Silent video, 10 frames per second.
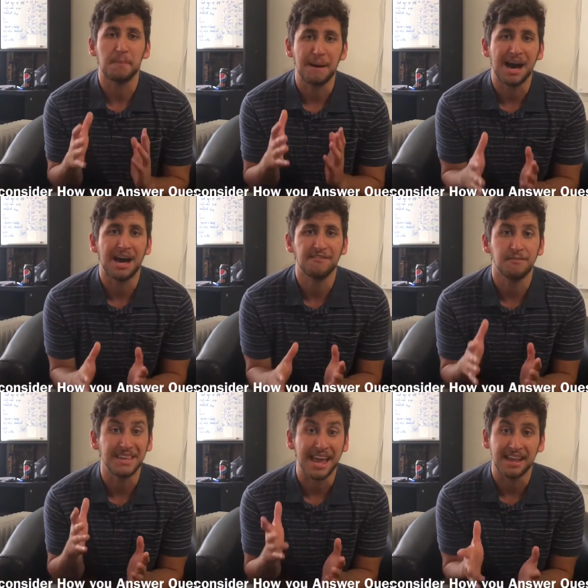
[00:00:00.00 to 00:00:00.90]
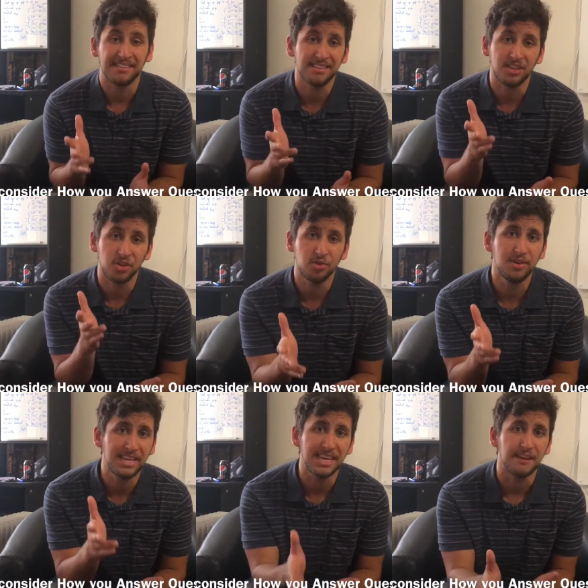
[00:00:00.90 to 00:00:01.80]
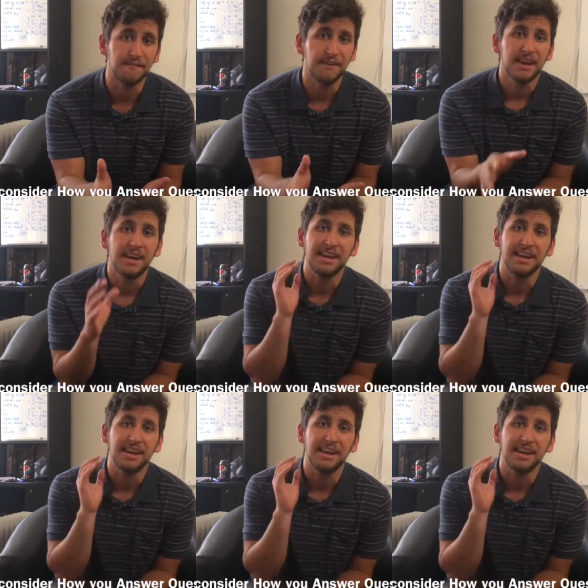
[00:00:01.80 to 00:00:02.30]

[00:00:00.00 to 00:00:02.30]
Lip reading: apart from the answer that you give